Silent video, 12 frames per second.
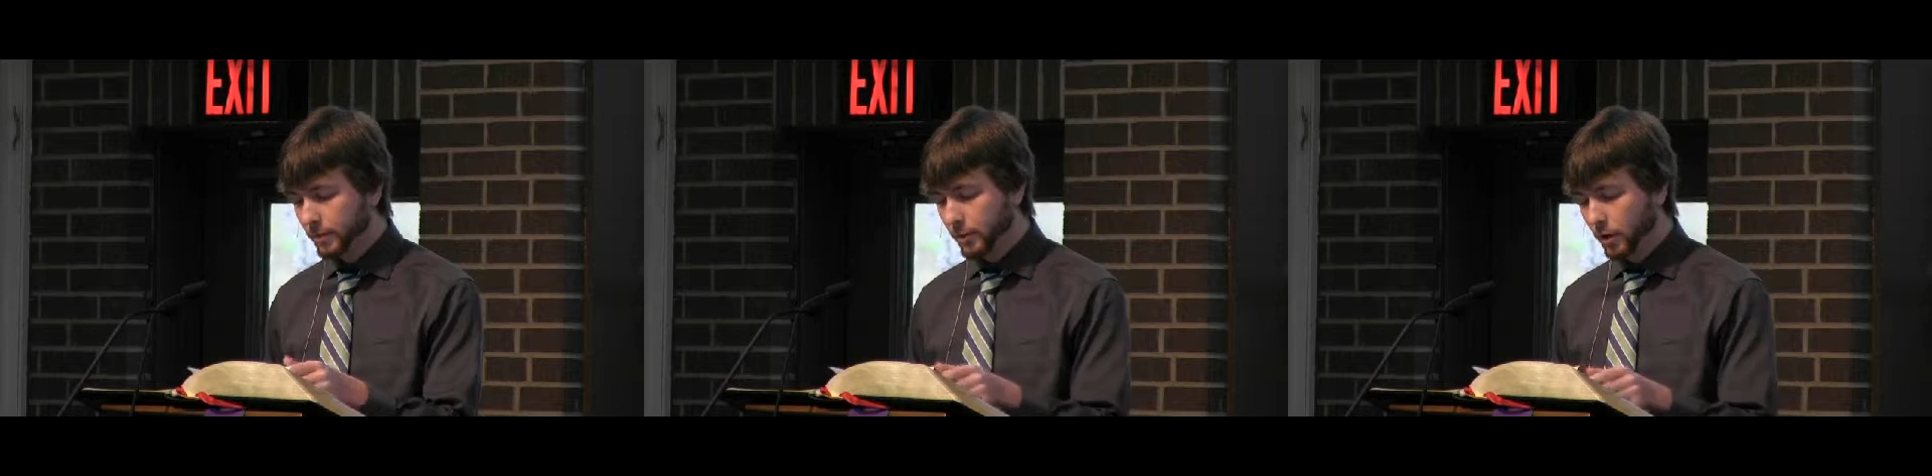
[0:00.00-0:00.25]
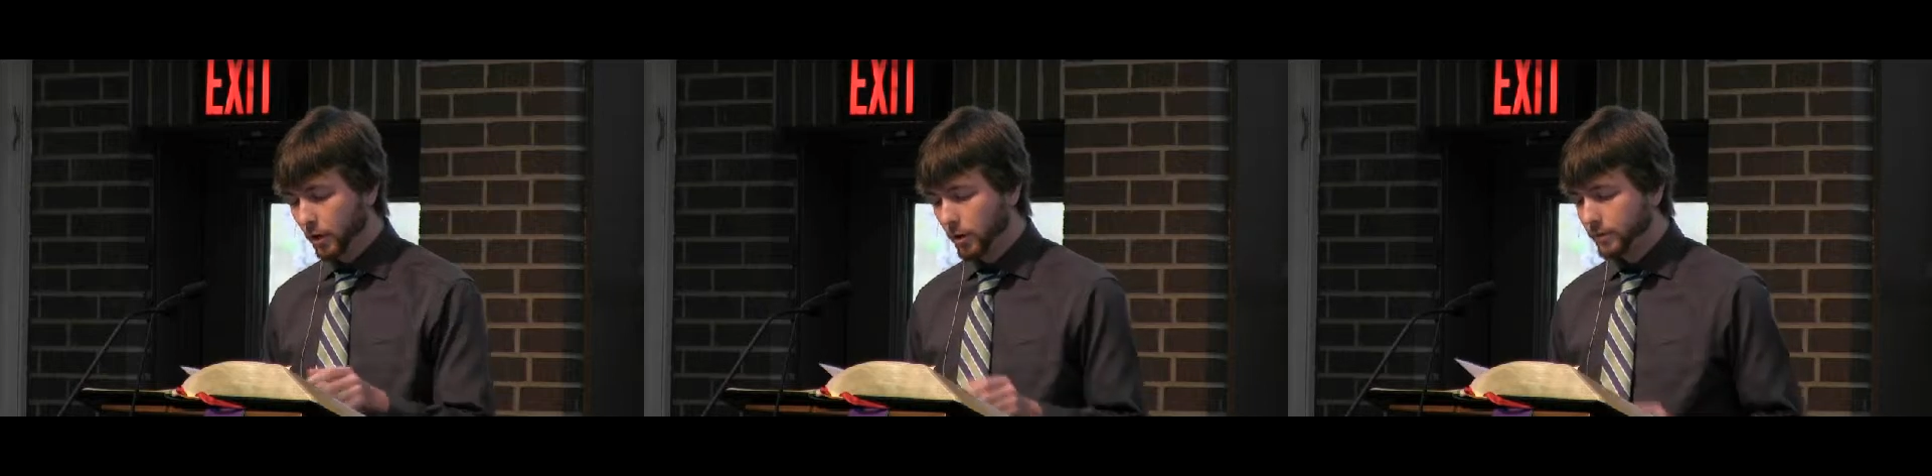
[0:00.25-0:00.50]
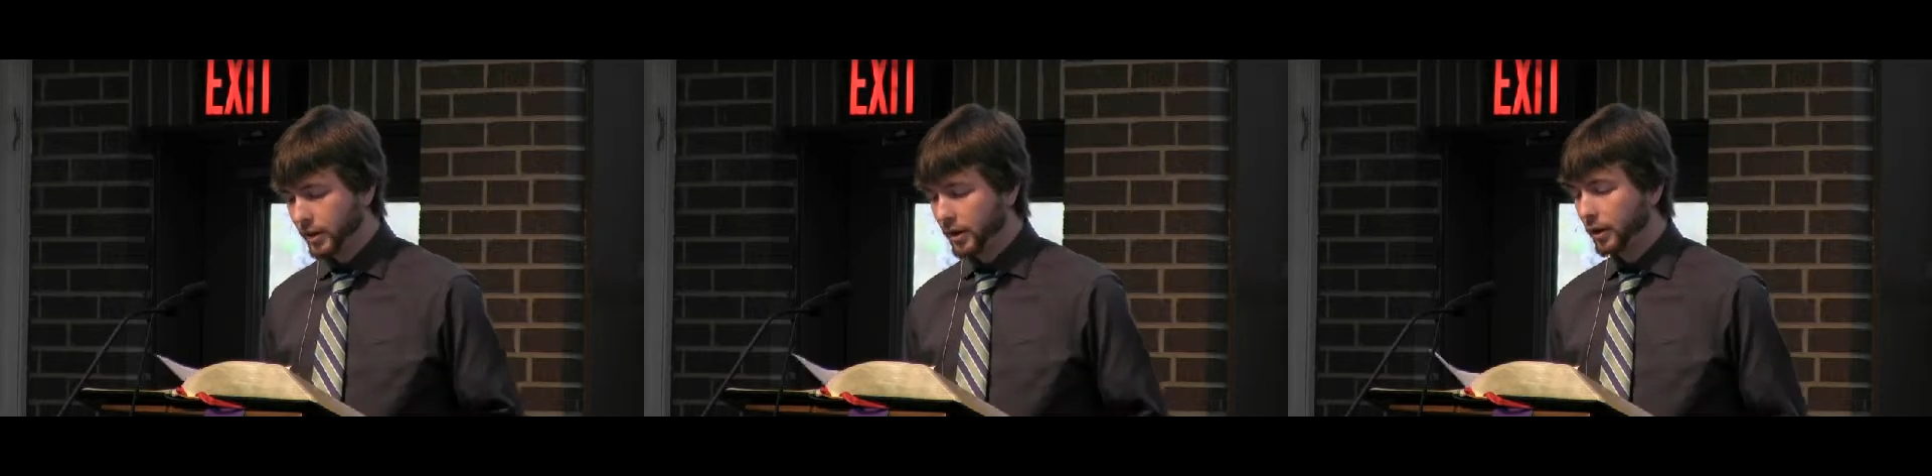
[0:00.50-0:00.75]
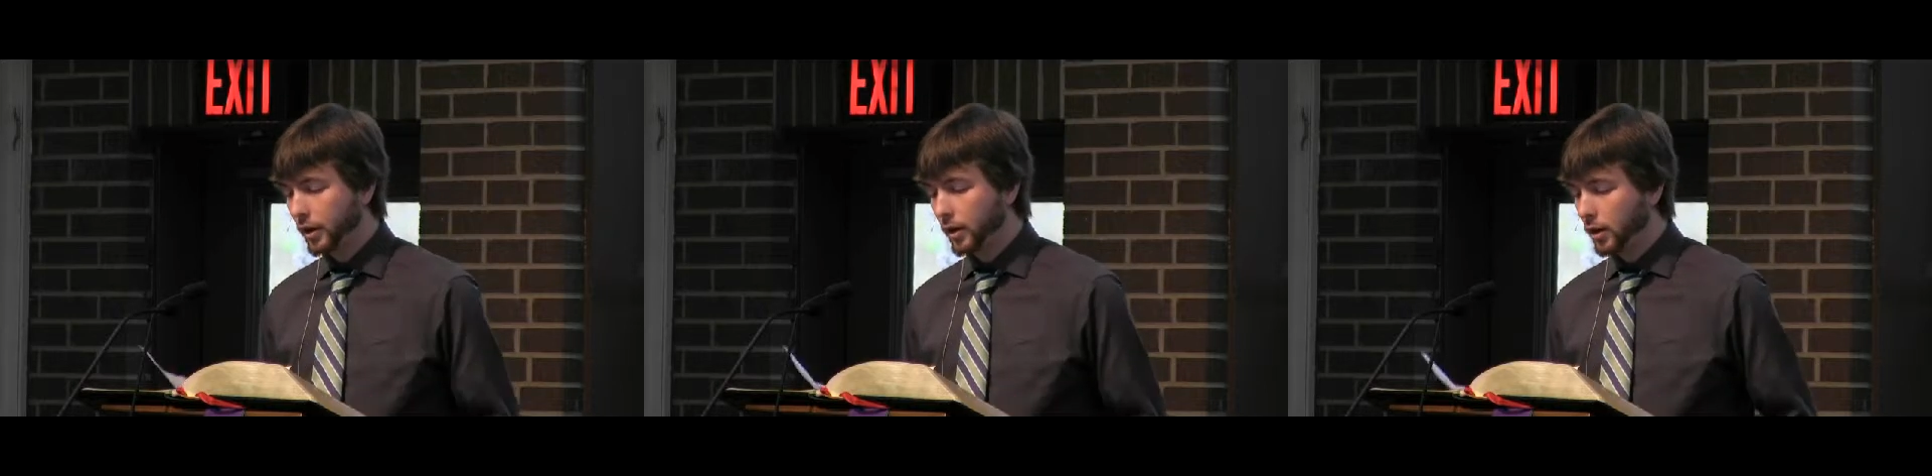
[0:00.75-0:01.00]
involved
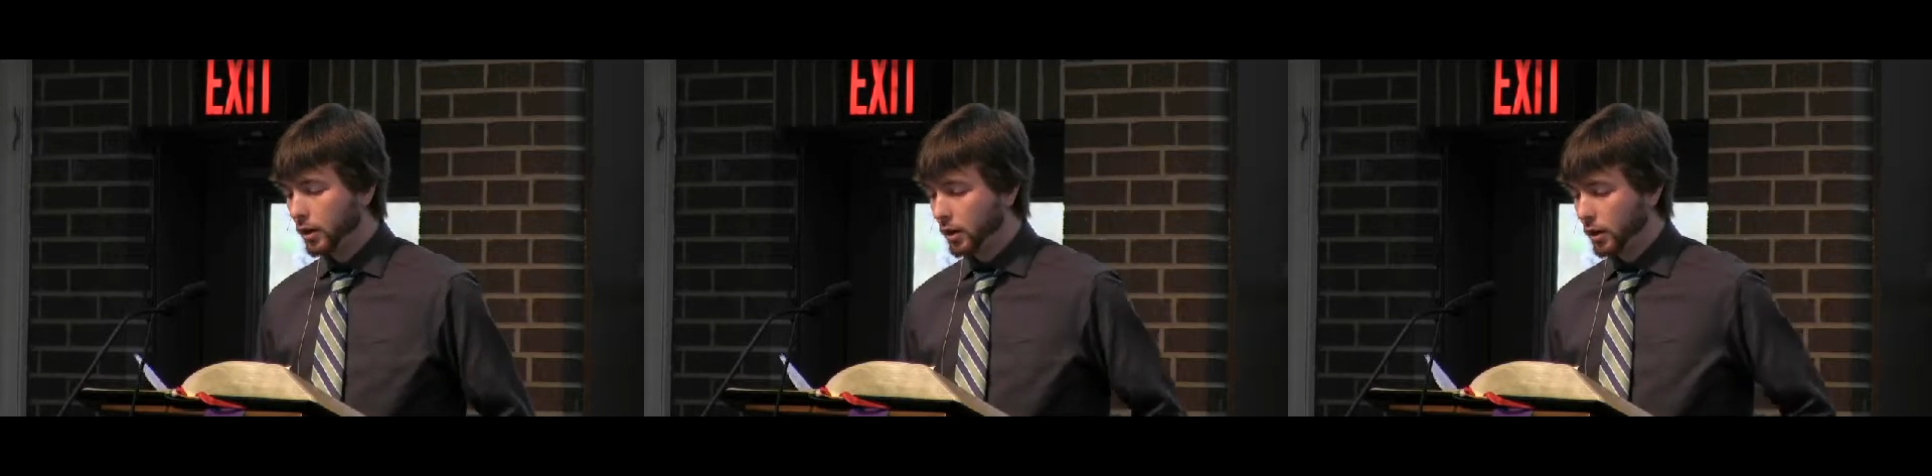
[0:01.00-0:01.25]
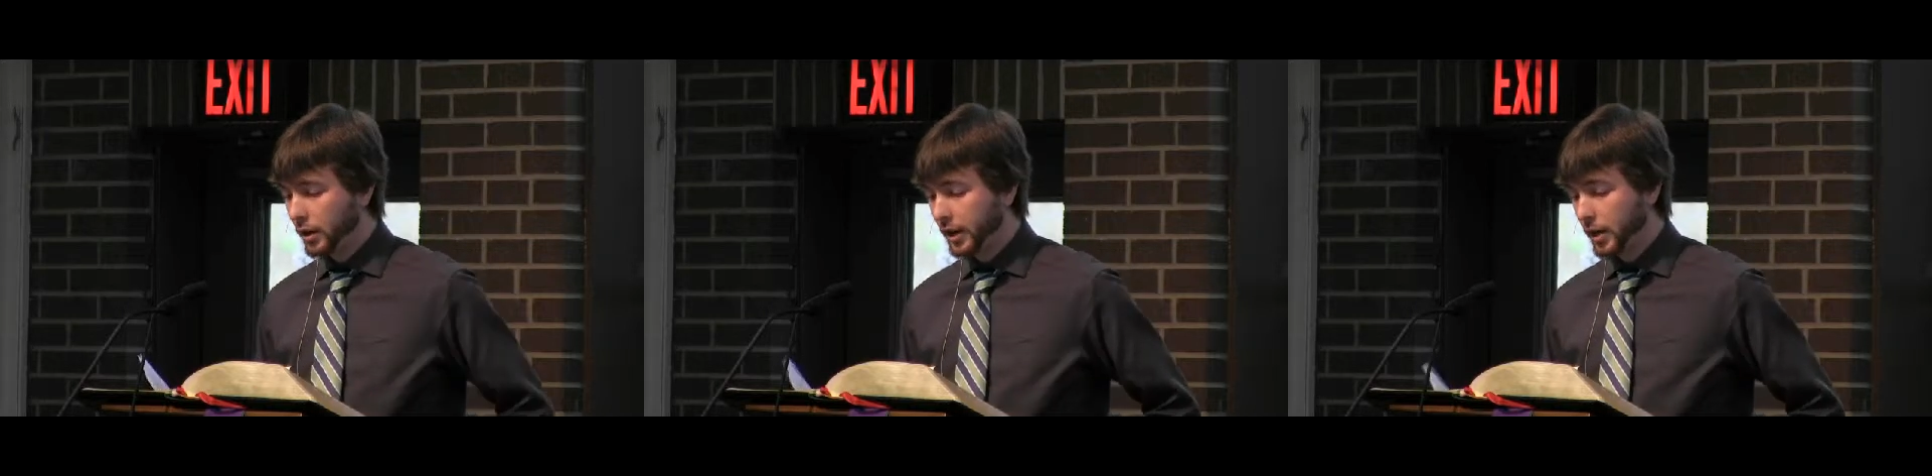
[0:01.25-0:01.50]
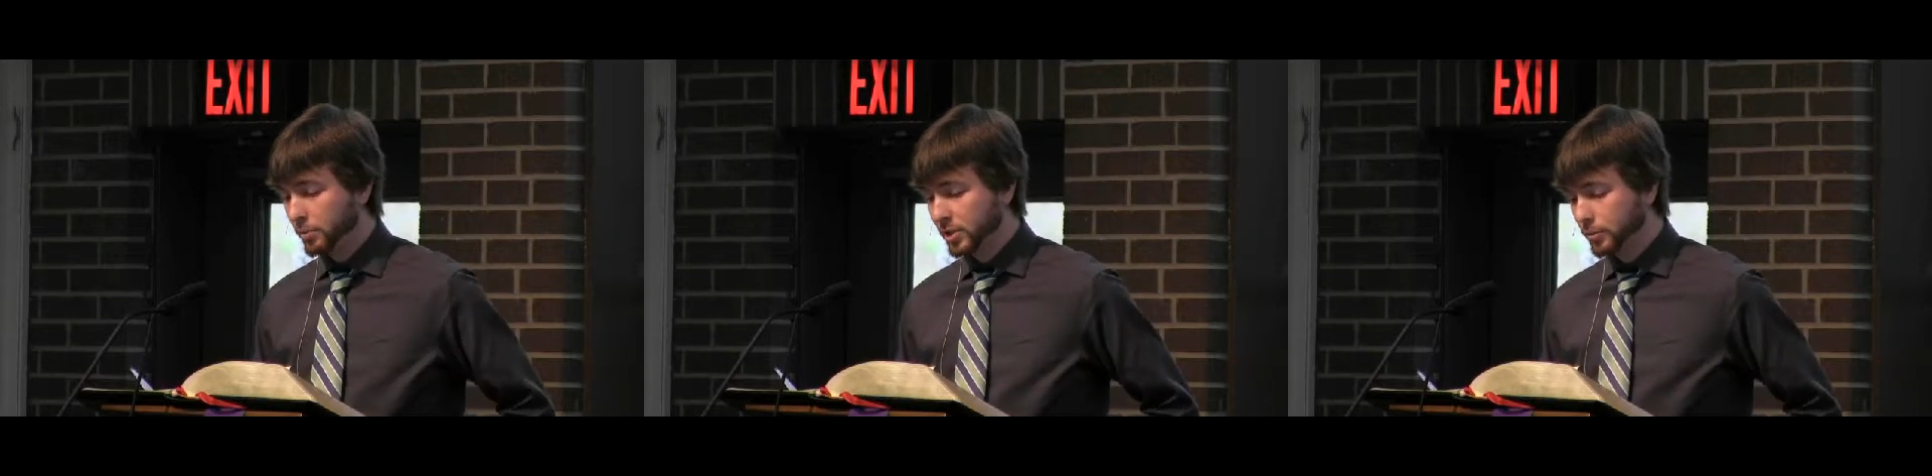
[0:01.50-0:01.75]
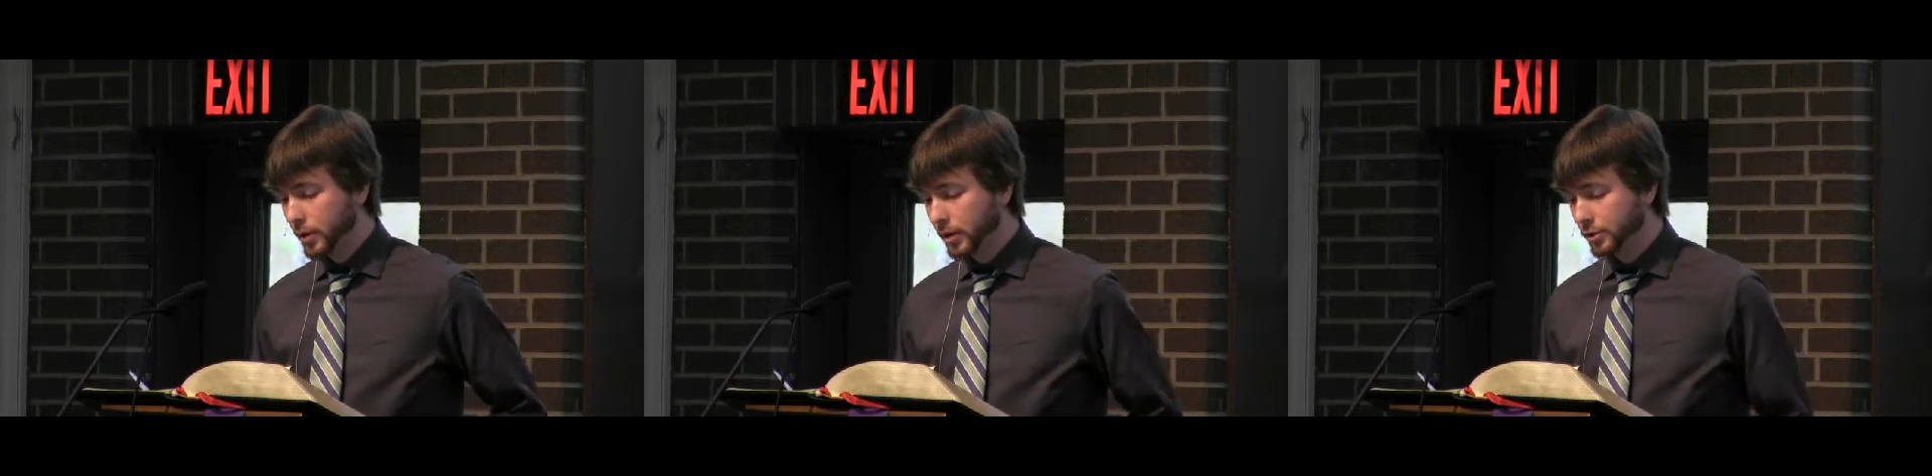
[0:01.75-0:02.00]
in an
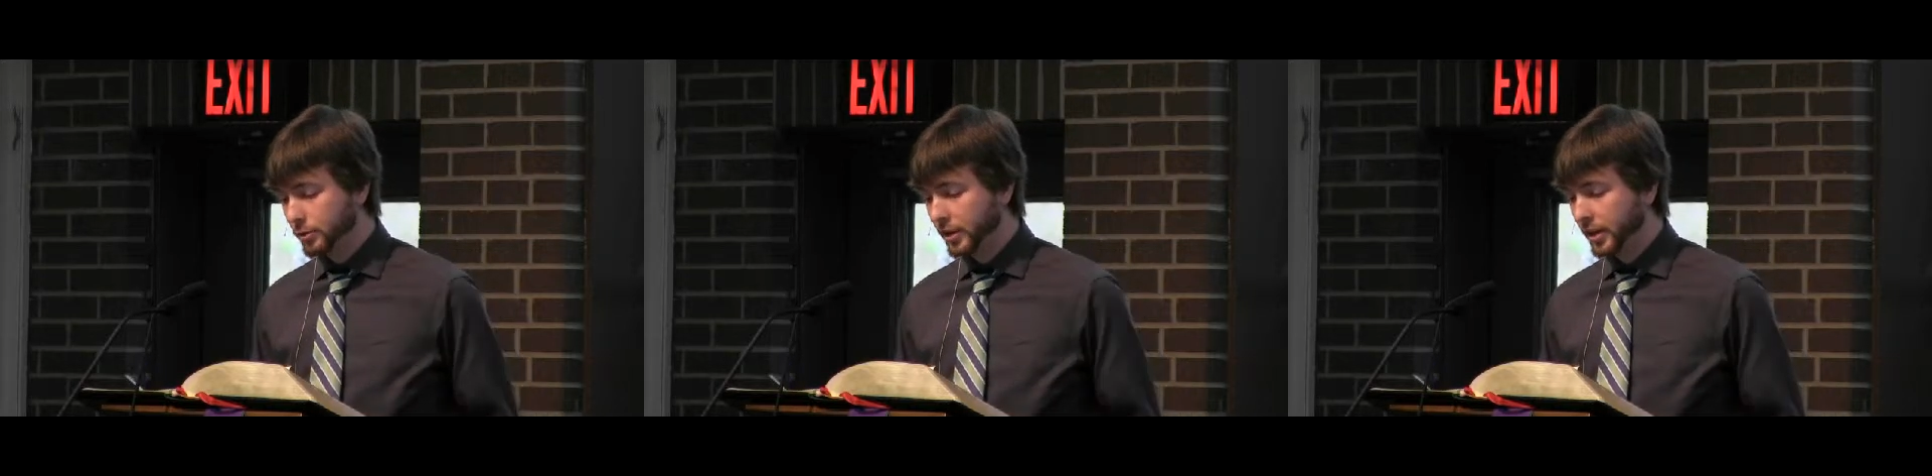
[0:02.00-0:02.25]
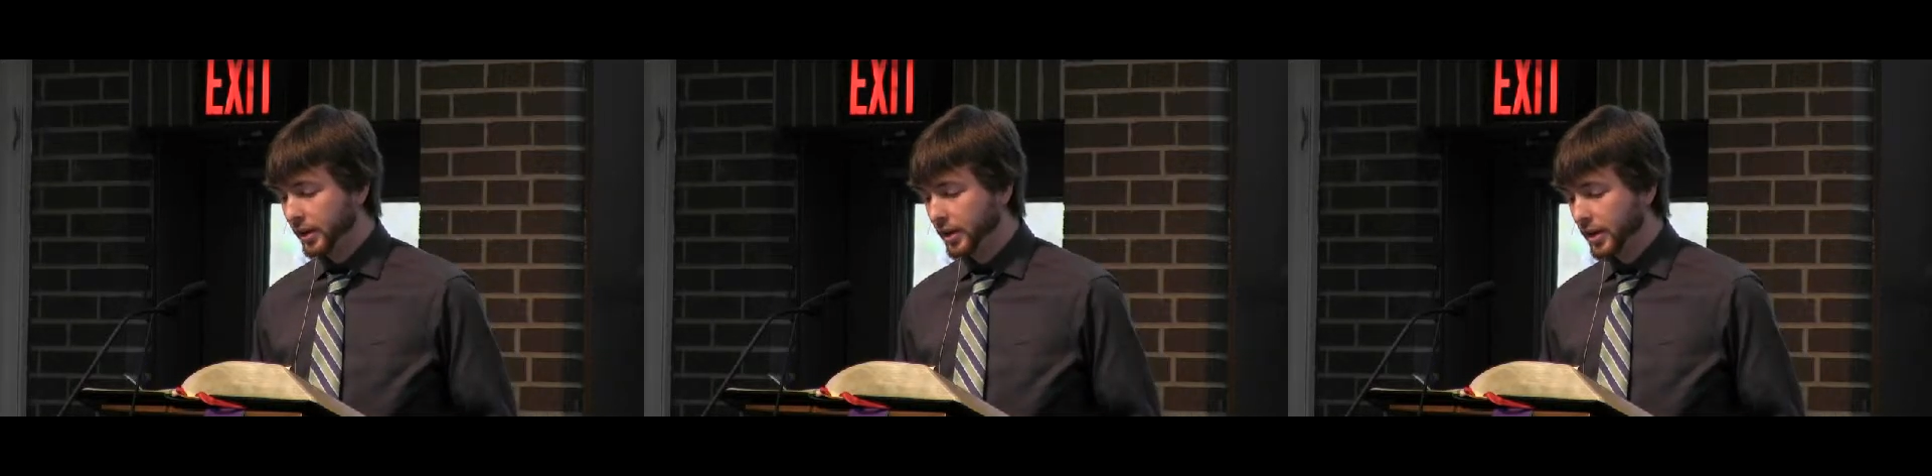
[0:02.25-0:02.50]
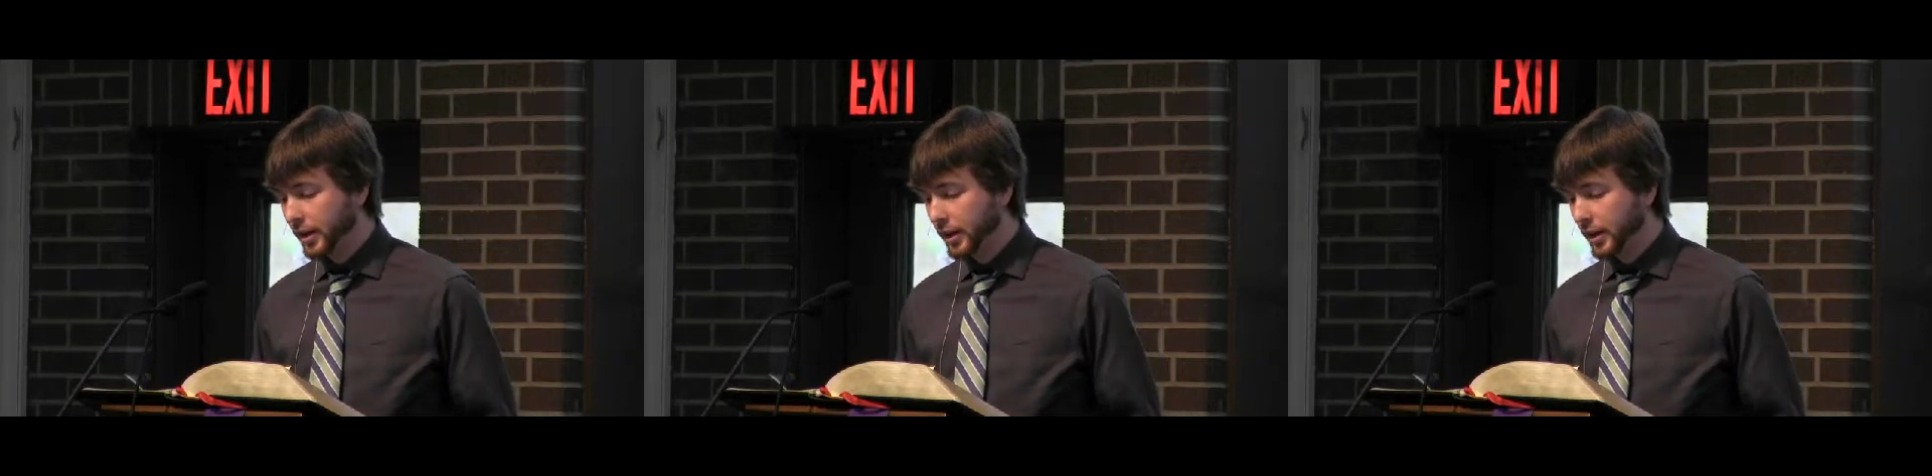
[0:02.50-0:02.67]
on-campus ministry